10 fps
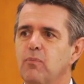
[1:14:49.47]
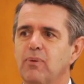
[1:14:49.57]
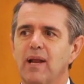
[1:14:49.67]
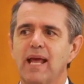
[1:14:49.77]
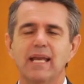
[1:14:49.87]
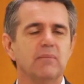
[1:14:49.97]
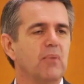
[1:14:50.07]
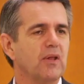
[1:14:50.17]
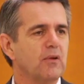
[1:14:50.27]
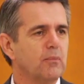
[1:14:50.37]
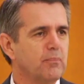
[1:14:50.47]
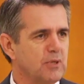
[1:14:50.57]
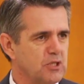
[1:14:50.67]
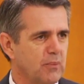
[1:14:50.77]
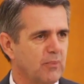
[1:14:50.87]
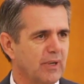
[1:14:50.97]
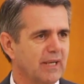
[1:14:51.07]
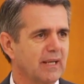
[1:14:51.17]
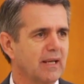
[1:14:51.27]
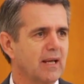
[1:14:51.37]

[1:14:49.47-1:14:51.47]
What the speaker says: planning by the bishopric